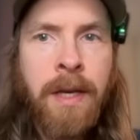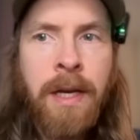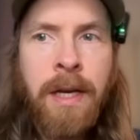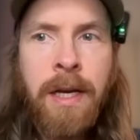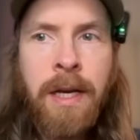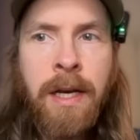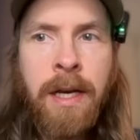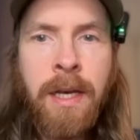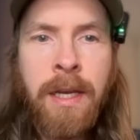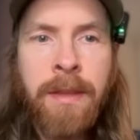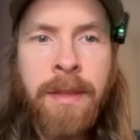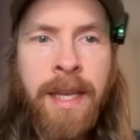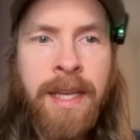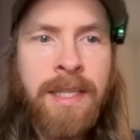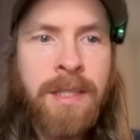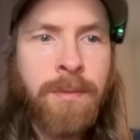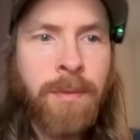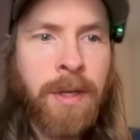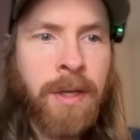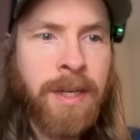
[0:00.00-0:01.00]
Uh,
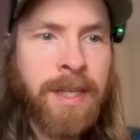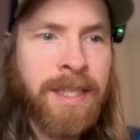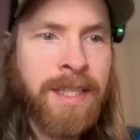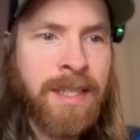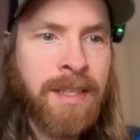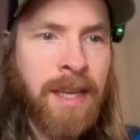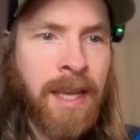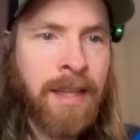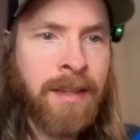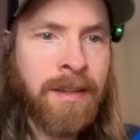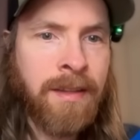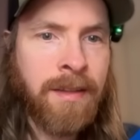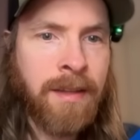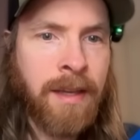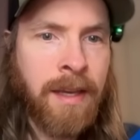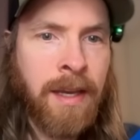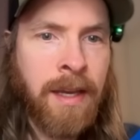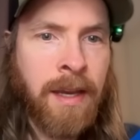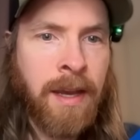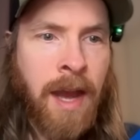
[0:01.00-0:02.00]
next we're gonna set
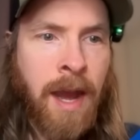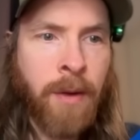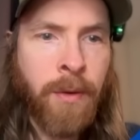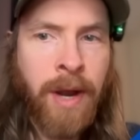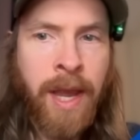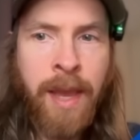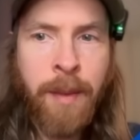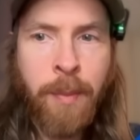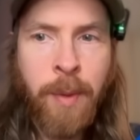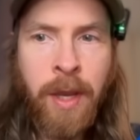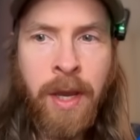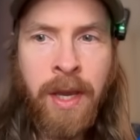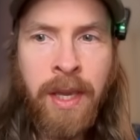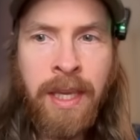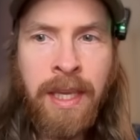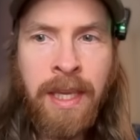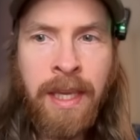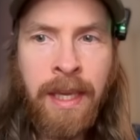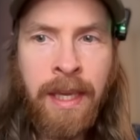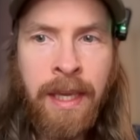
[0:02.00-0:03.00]
uh, our A P I
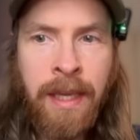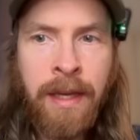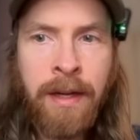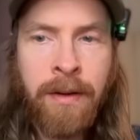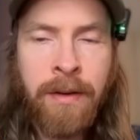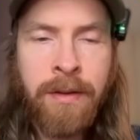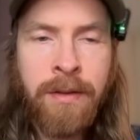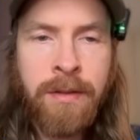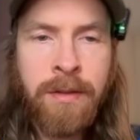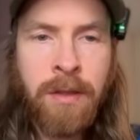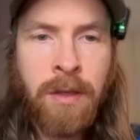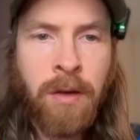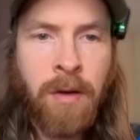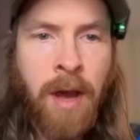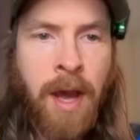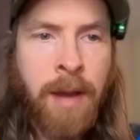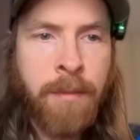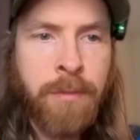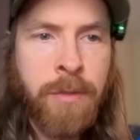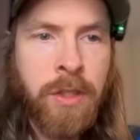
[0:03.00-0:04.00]
key here.
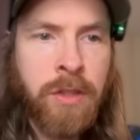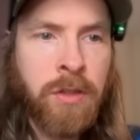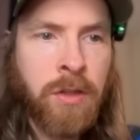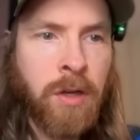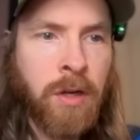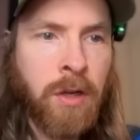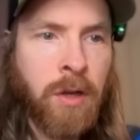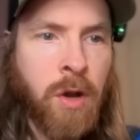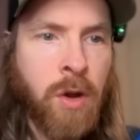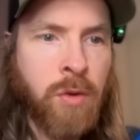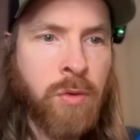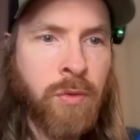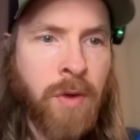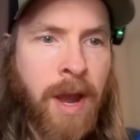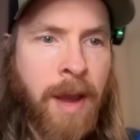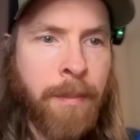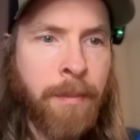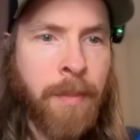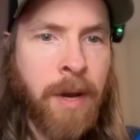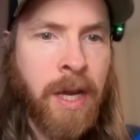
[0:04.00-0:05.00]
So I'm just gonna go
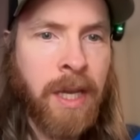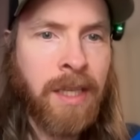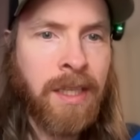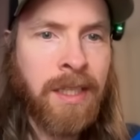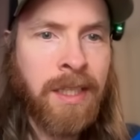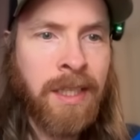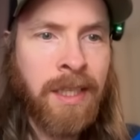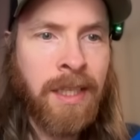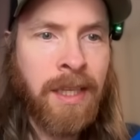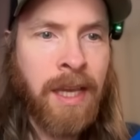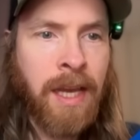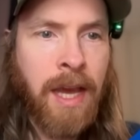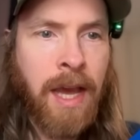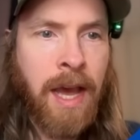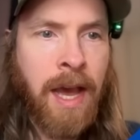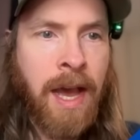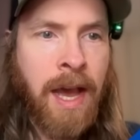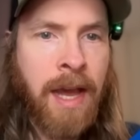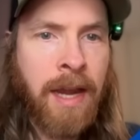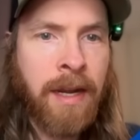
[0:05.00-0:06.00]
grab my key
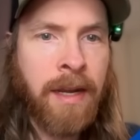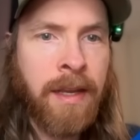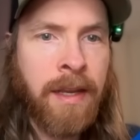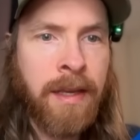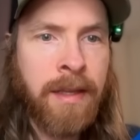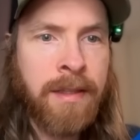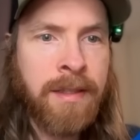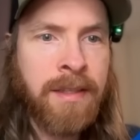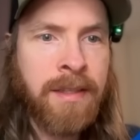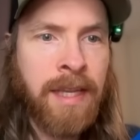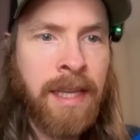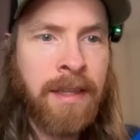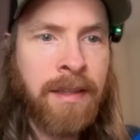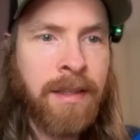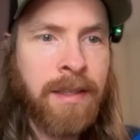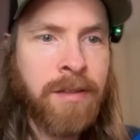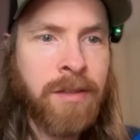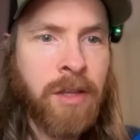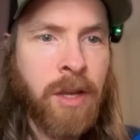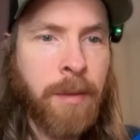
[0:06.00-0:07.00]
and uh, set
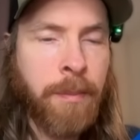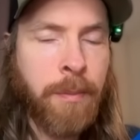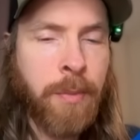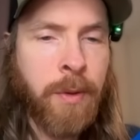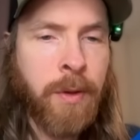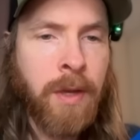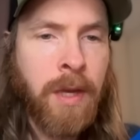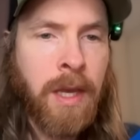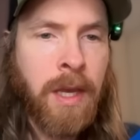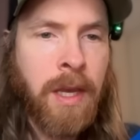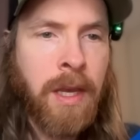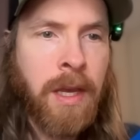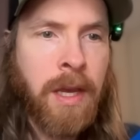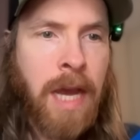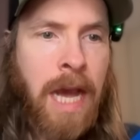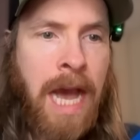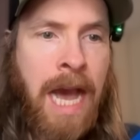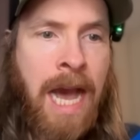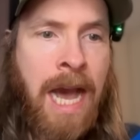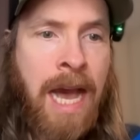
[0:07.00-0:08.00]
this up.
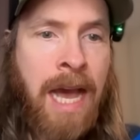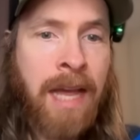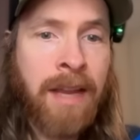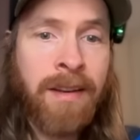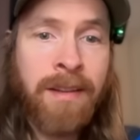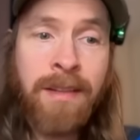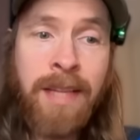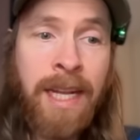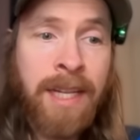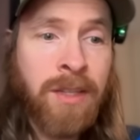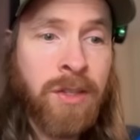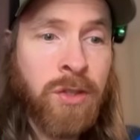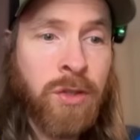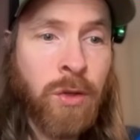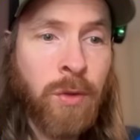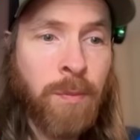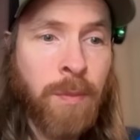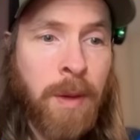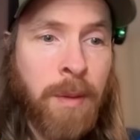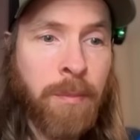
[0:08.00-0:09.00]
And that
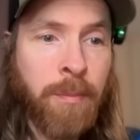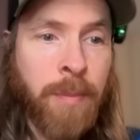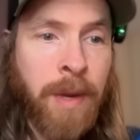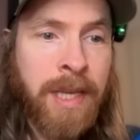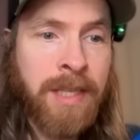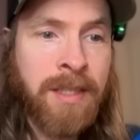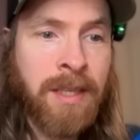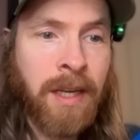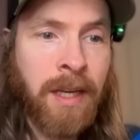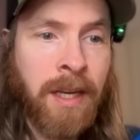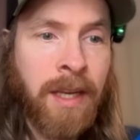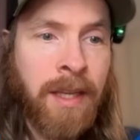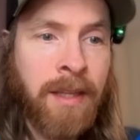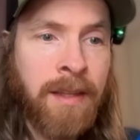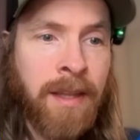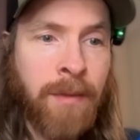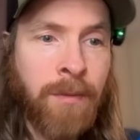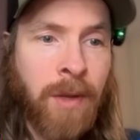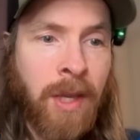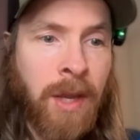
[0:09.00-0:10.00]
should be basically
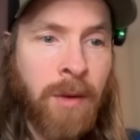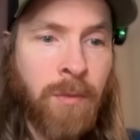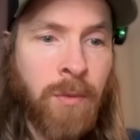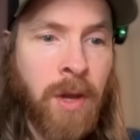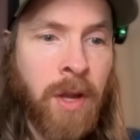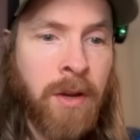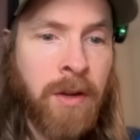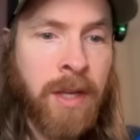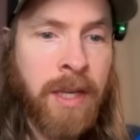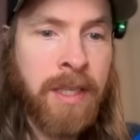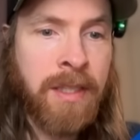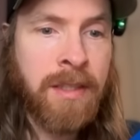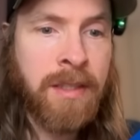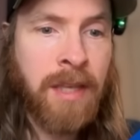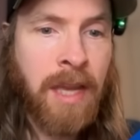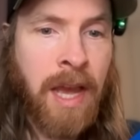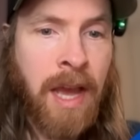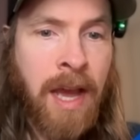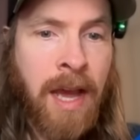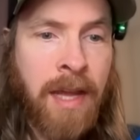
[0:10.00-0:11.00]
it. Then we can run
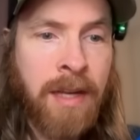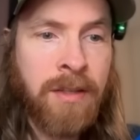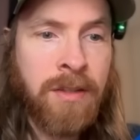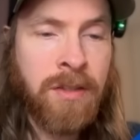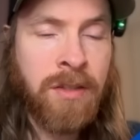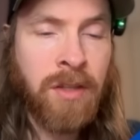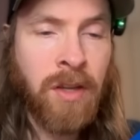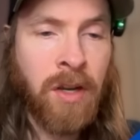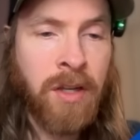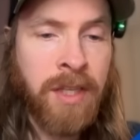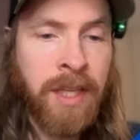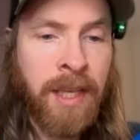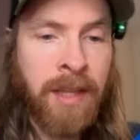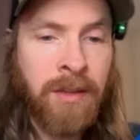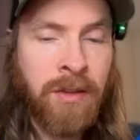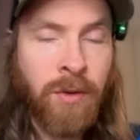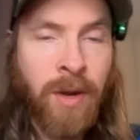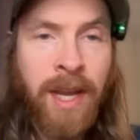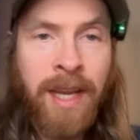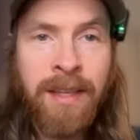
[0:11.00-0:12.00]
this and start
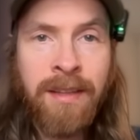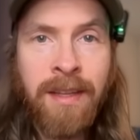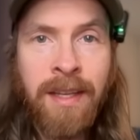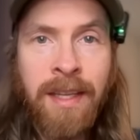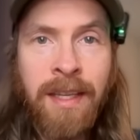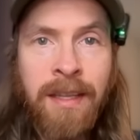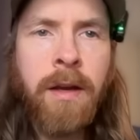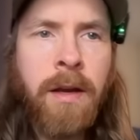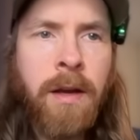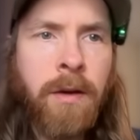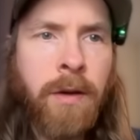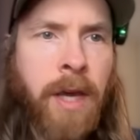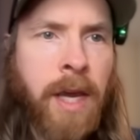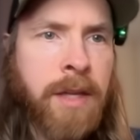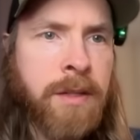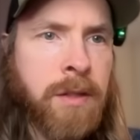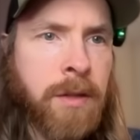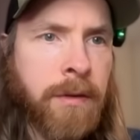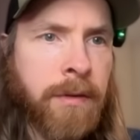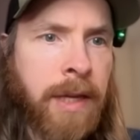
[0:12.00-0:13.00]
interacting.
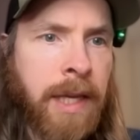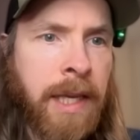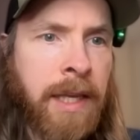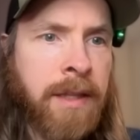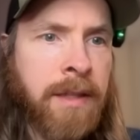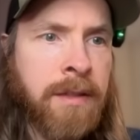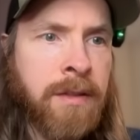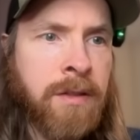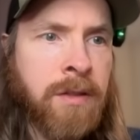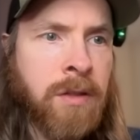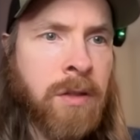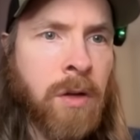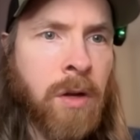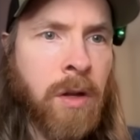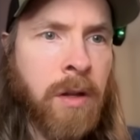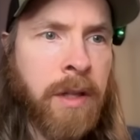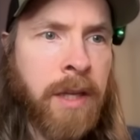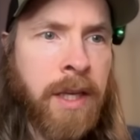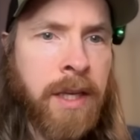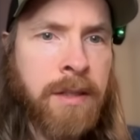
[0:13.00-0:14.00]
Okay, so we
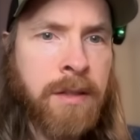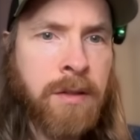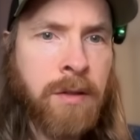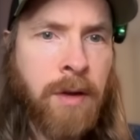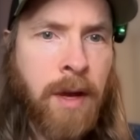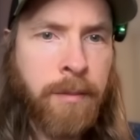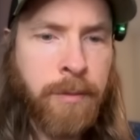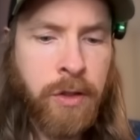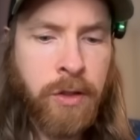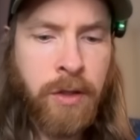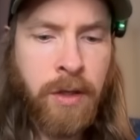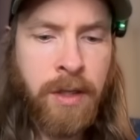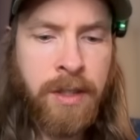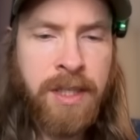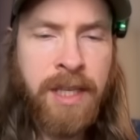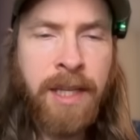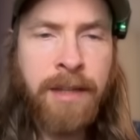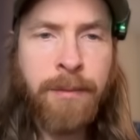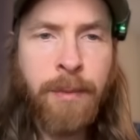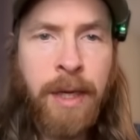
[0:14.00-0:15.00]
installed this. So I'm just gonna
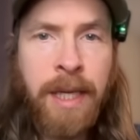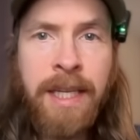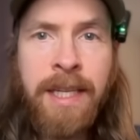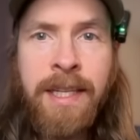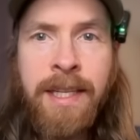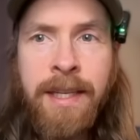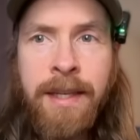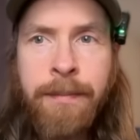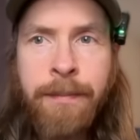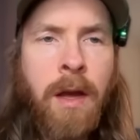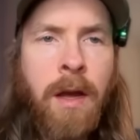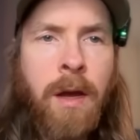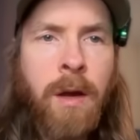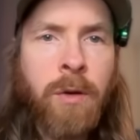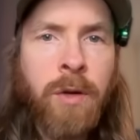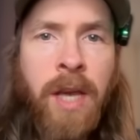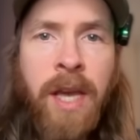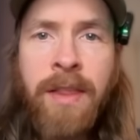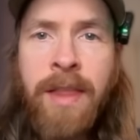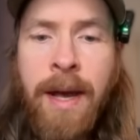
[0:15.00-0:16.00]
set my key.
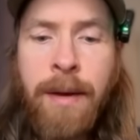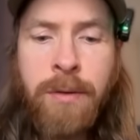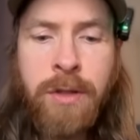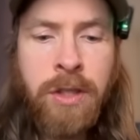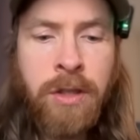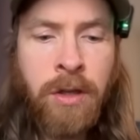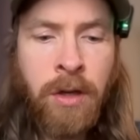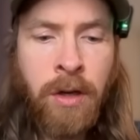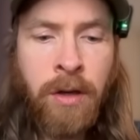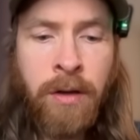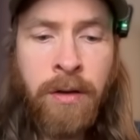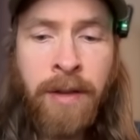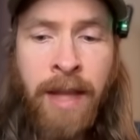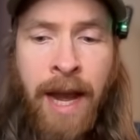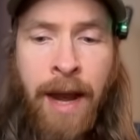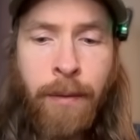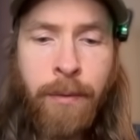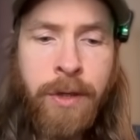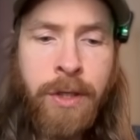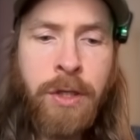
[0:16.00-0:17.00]
Okay, that was done.
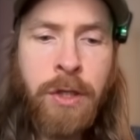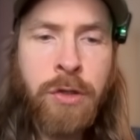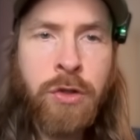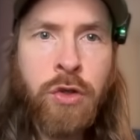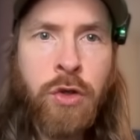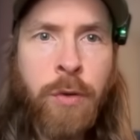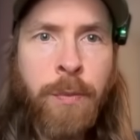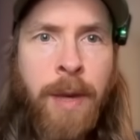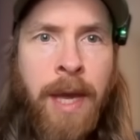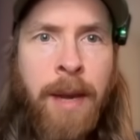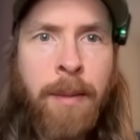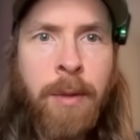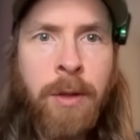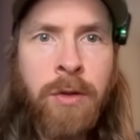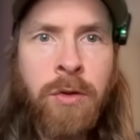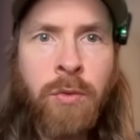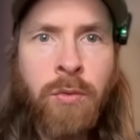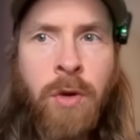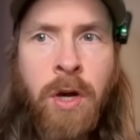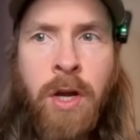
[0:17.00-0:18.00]
Now we just should be able
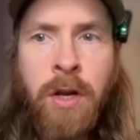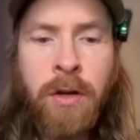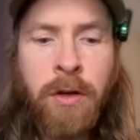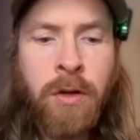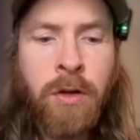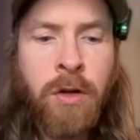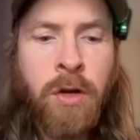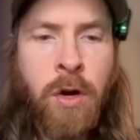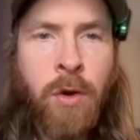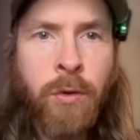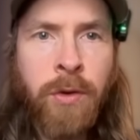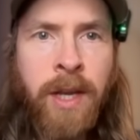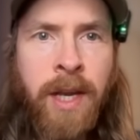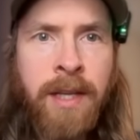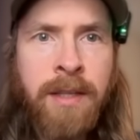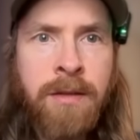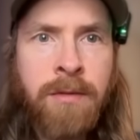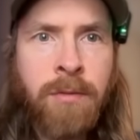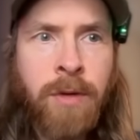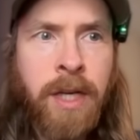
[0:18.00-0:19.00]
to run
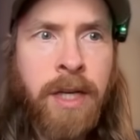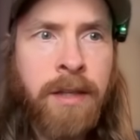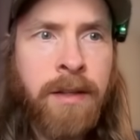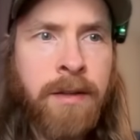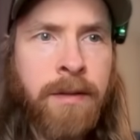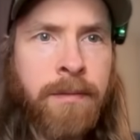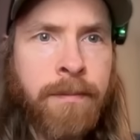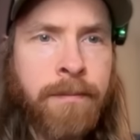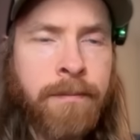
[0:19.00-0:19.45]
codex, right?